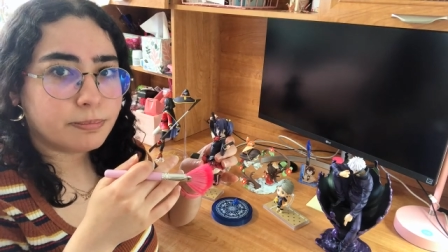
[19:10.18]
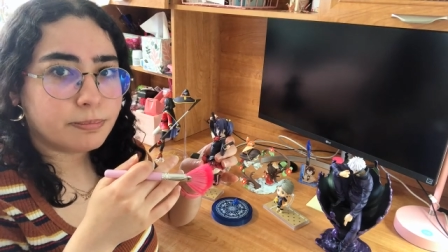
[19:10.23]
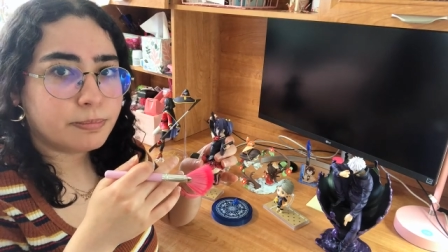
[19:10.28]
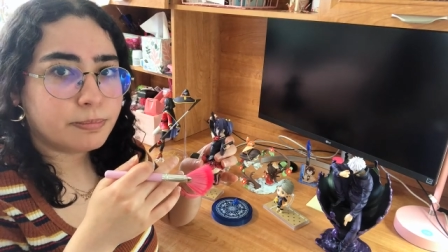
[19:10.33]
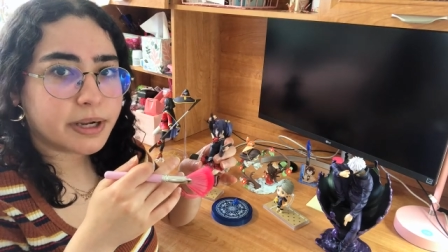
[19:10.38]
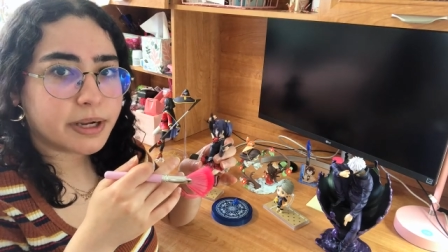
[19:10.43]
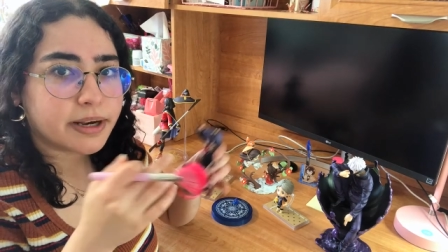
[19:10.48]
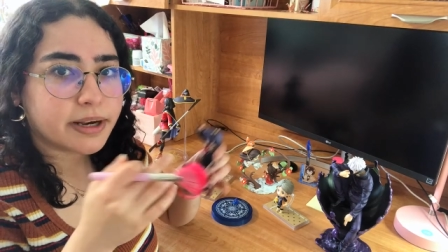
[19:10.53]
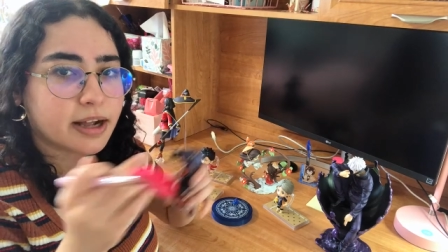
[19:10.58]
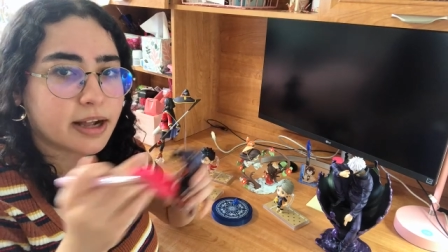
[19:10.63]

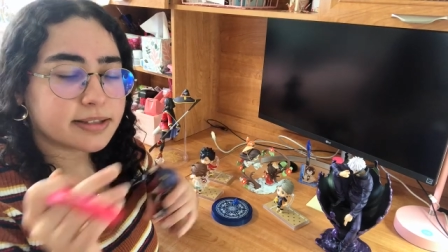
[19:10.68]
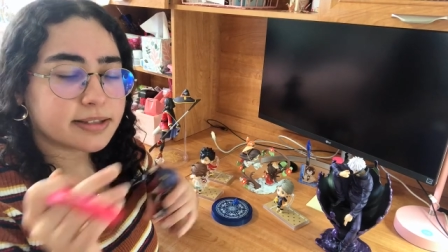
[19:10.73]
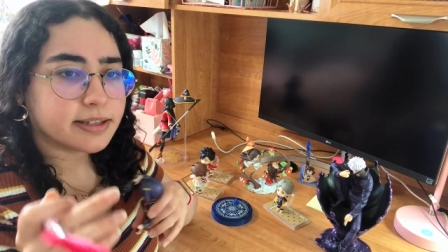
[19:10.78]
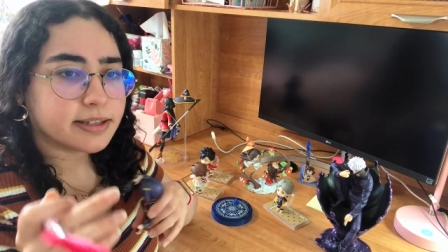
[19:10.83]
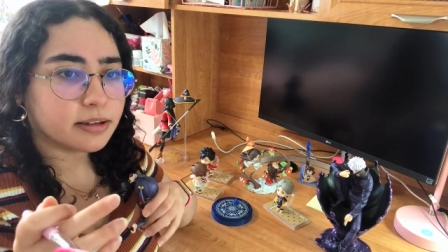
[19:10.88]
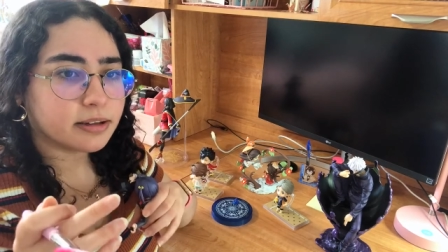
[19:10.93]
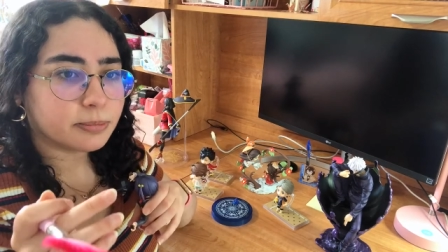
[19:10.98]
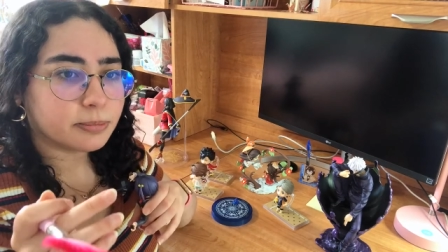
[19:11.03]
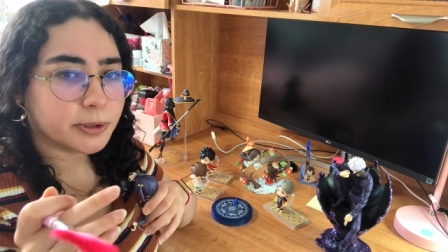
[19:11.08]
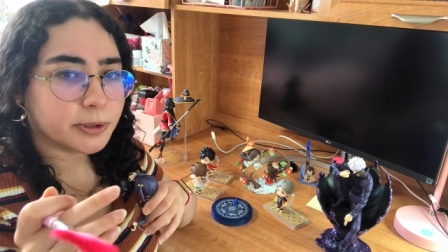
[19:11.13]
but not
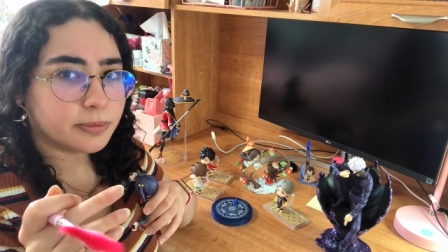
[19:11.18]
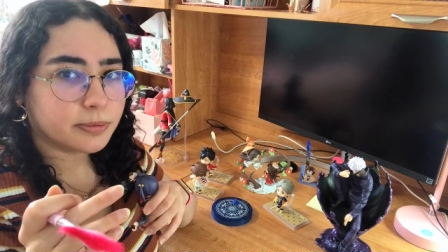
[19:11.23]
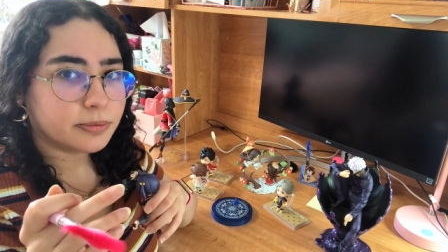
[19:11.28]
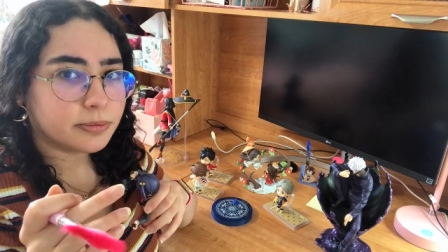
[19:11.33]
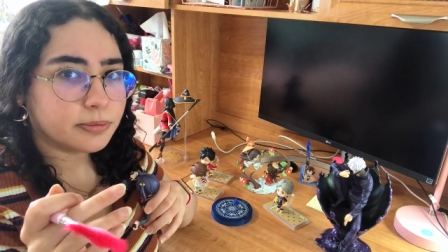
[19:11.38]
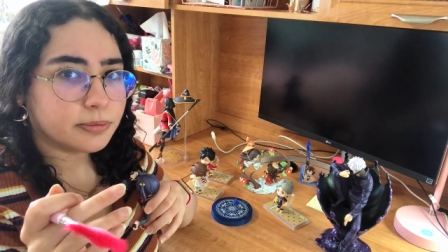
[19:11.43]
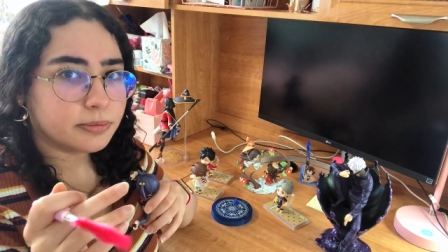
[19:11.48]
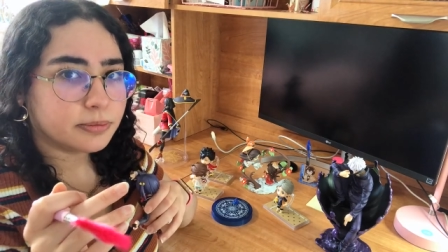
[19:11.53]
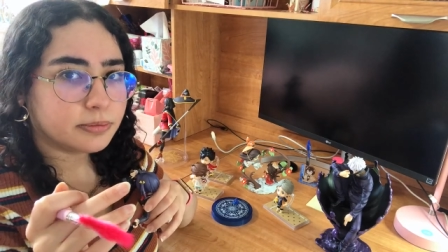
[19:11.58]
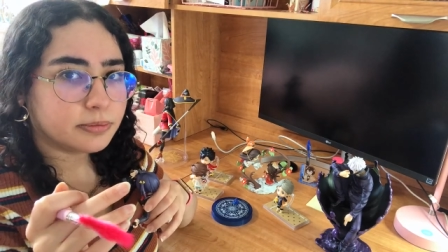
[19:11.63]
Sailor Moon.
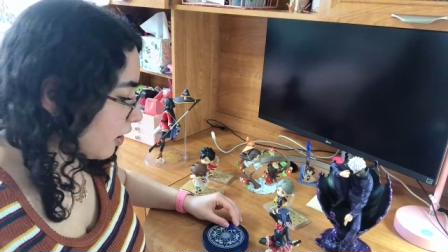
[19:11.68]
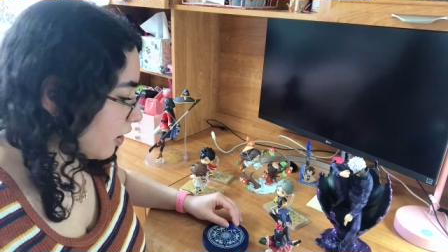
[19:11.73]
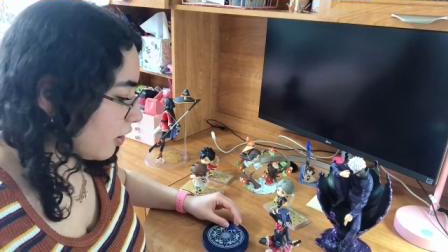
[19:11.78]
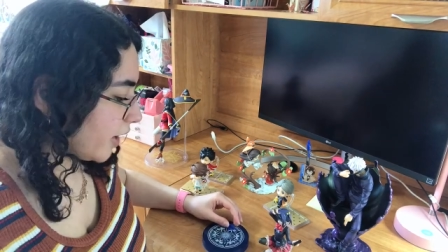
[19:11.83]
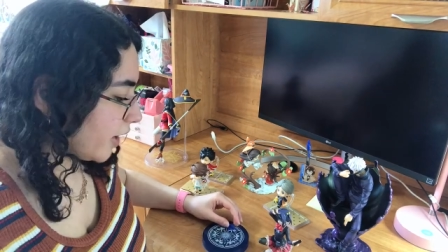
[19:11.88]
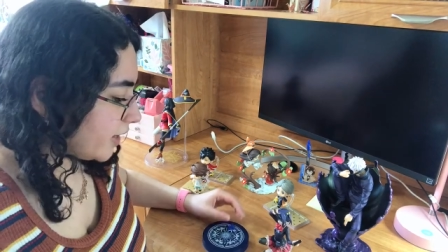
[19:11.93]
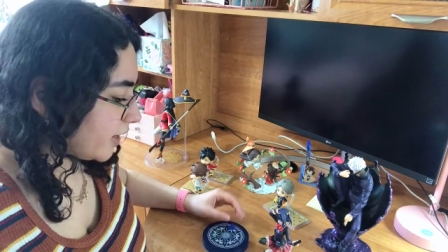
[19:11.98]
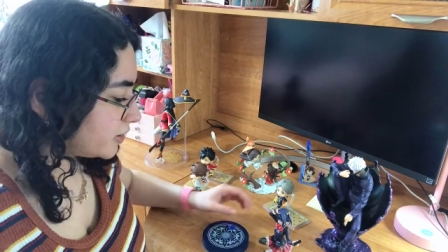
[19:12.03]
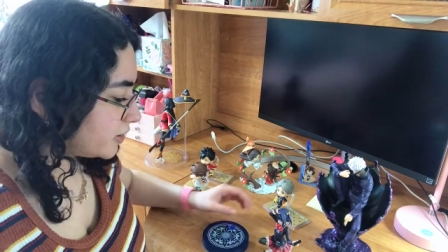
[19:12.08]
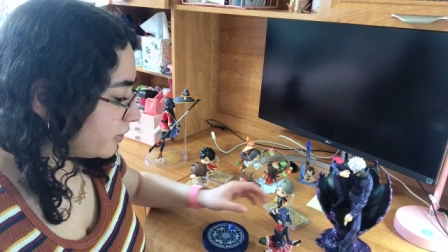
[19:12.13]

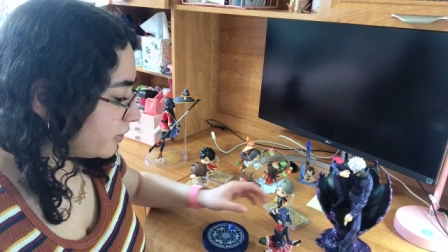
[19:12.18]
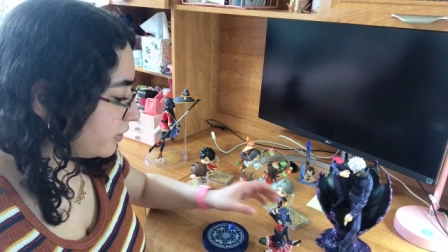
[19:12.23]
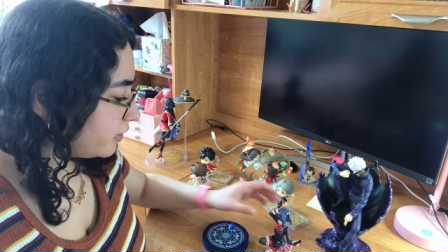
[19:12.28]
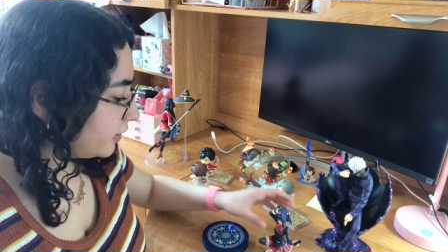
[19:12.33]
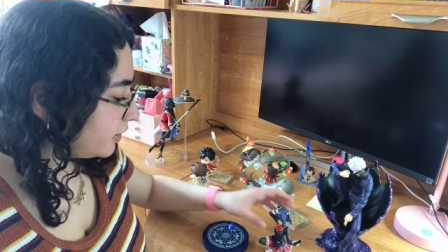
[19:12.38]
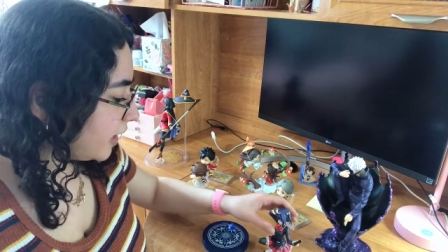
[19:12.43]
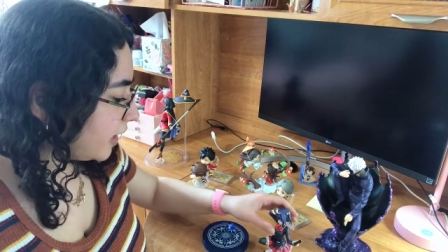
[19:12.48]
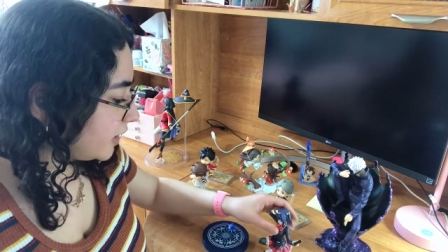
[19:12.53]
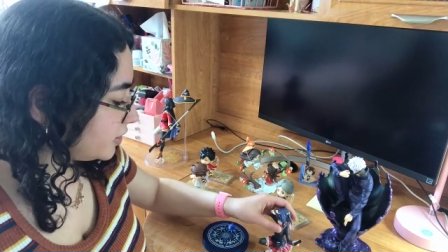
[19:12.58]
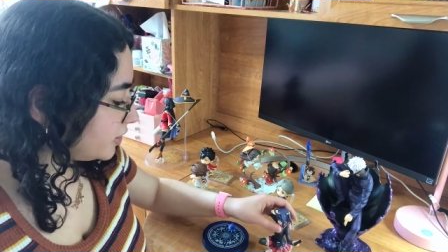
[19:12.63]
Okay, so the
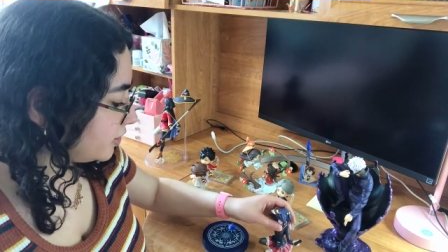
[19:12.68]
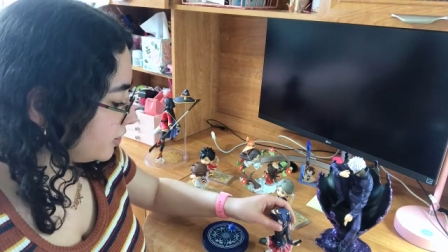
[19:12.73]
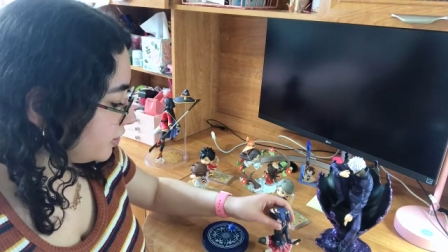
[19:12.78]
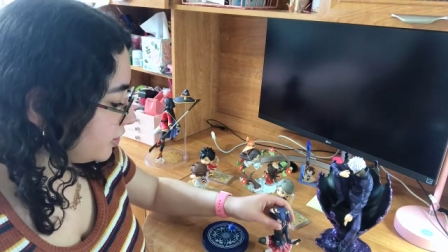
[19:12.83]
last